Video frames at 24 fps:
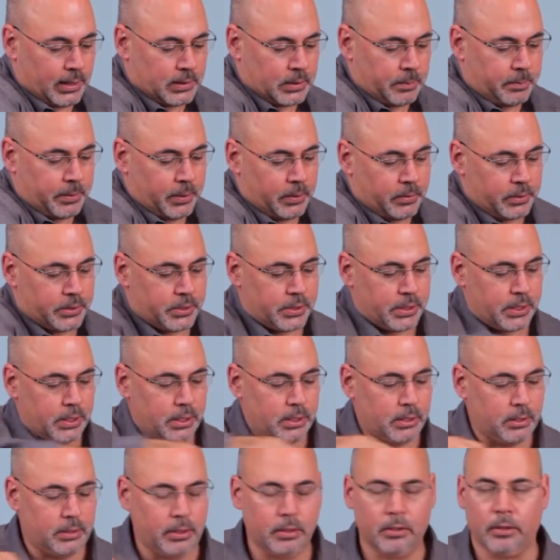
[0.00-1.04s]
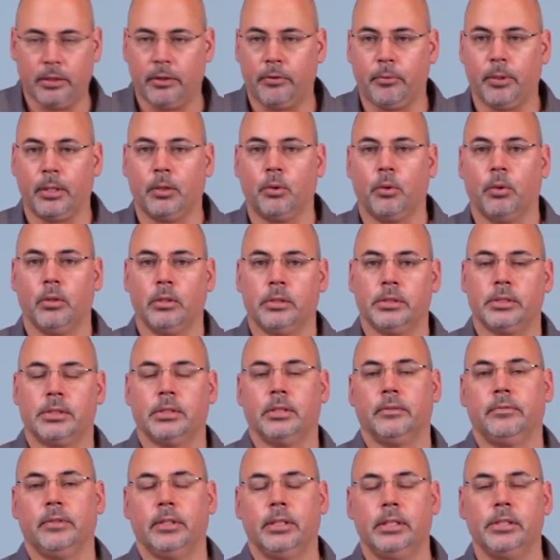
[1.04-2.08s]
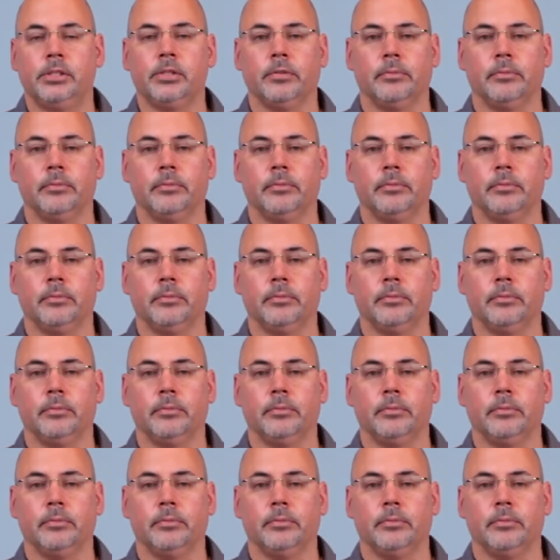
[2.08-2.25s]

about nearly 3/4 of an inch